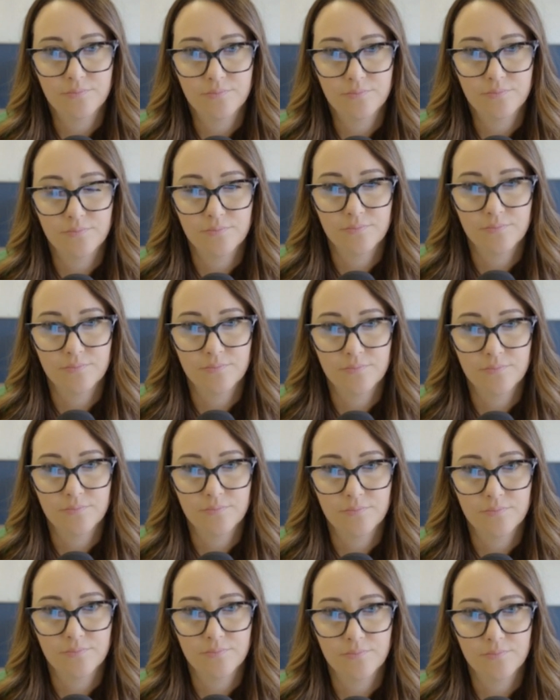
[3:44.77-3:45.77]

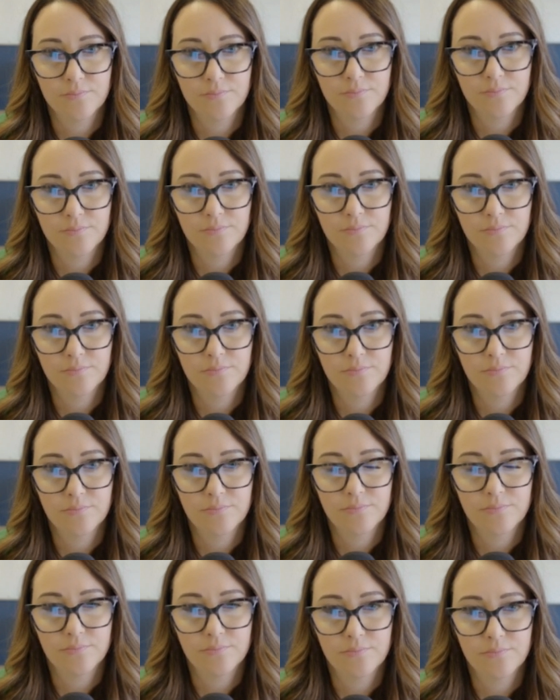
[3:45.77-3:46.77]

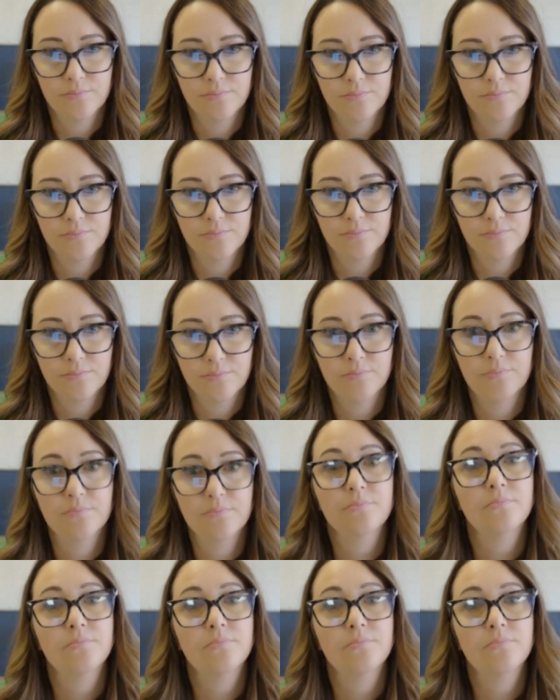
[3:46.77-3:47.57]
[no speech]